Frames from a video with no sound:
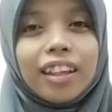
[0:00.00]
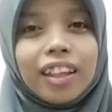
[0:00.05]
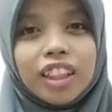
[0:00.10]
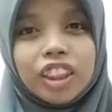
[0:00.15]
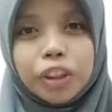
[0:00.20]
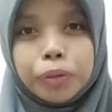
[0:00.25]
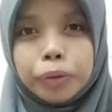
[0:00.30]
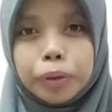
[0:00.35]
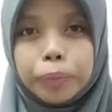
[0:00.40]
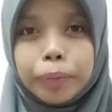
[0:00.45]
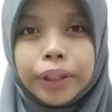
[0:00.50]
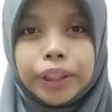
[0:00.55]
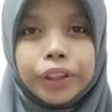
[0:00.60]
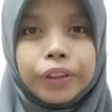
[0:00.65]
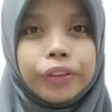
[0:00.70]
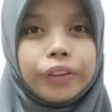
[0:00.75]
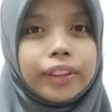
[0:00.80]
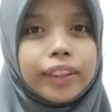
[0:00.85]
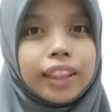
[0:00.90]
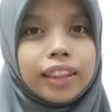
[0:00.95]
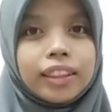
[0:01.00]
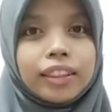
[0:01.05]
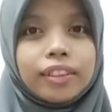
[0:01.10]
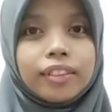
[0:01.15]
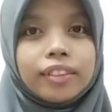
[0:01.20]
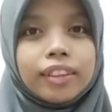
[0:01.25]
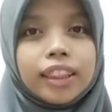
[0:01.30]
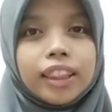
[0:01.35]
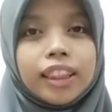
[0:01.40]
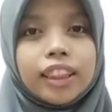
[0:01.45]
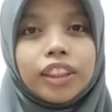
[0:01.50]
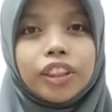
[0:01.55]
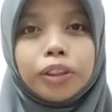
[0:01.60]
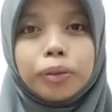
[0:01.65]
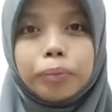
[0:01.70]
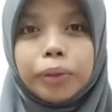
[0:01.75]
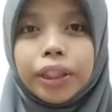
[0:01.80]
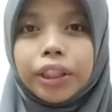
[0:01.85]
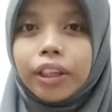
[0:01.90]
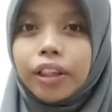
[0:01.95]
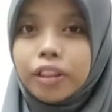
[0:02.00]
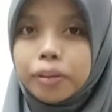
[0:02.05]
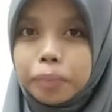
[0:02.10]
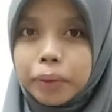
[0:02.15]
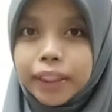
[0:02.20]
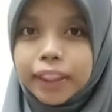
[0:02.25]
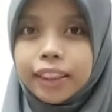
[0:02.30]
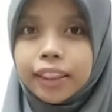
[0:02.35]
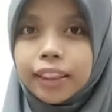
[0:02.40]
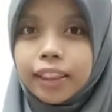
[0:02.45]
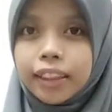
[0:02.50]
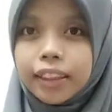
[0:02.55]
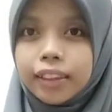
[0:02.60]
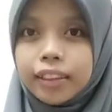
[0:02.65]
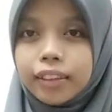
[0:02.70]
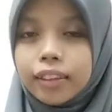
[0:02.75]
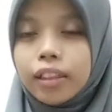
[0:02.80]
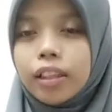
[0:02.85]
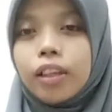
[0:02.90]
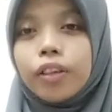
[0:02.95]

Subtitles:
let us prepare the utensils needed to make our batik cake.